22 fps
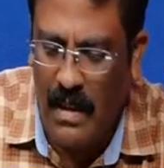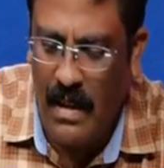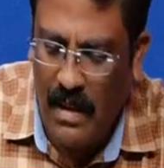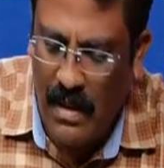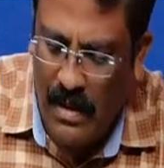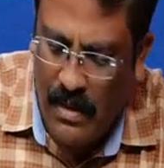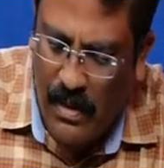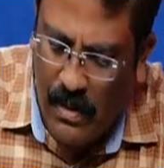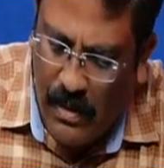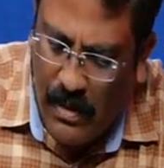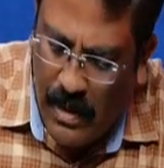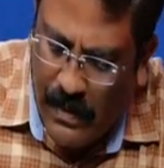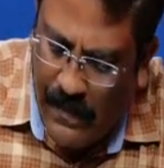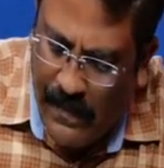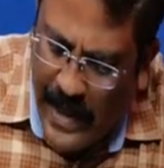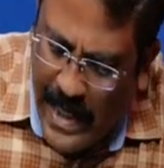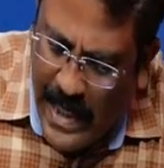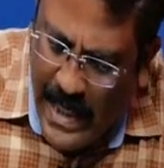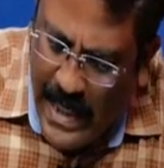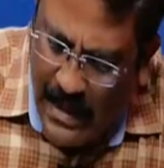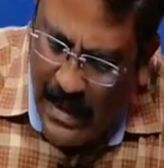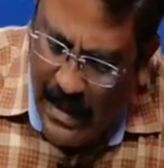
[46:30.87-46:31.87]
So the
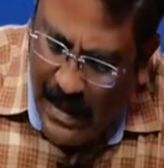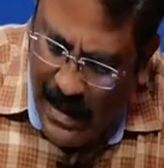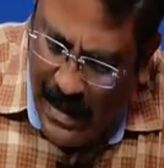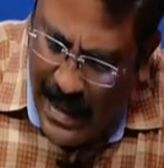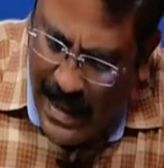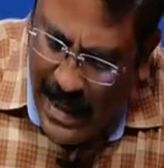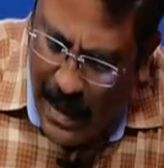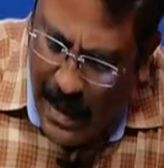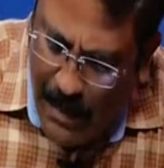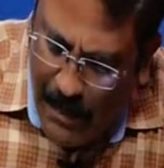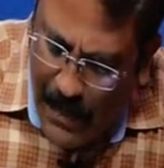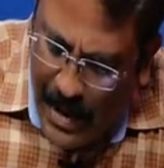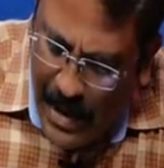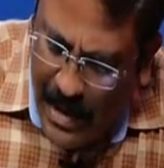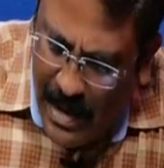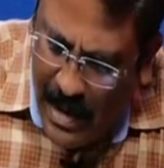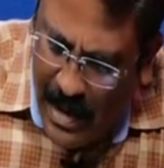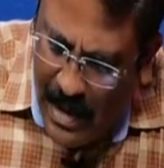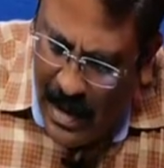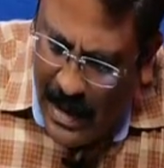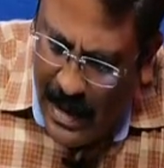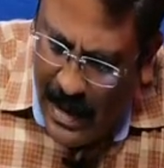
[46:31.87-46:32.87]
weight can be
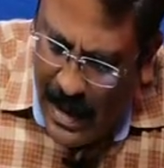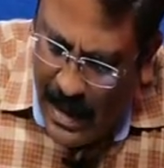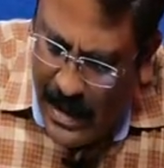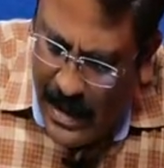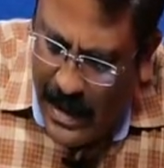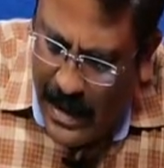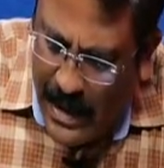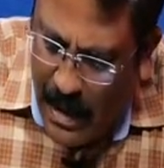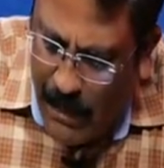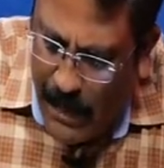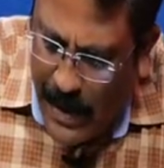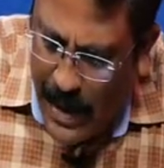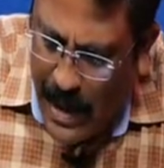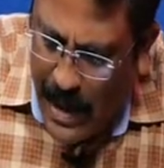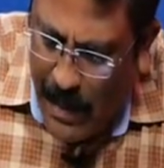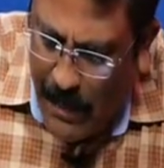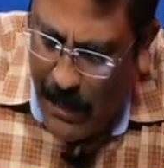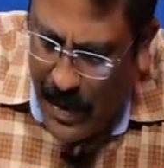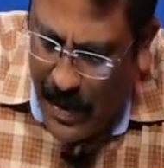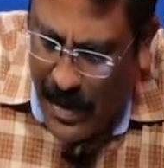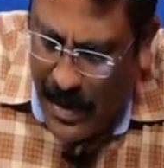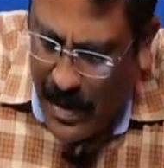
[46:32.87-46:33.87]
electrical
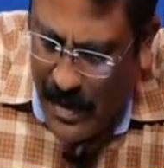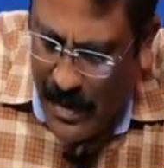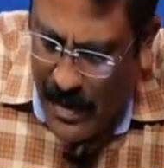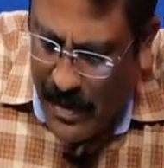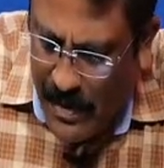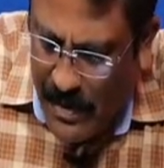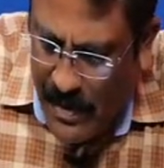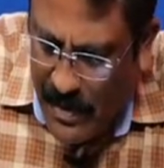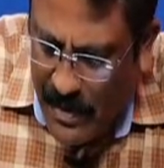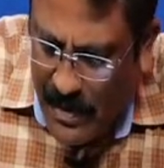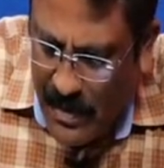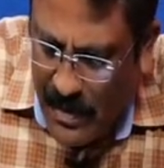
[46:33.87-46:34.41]
parameters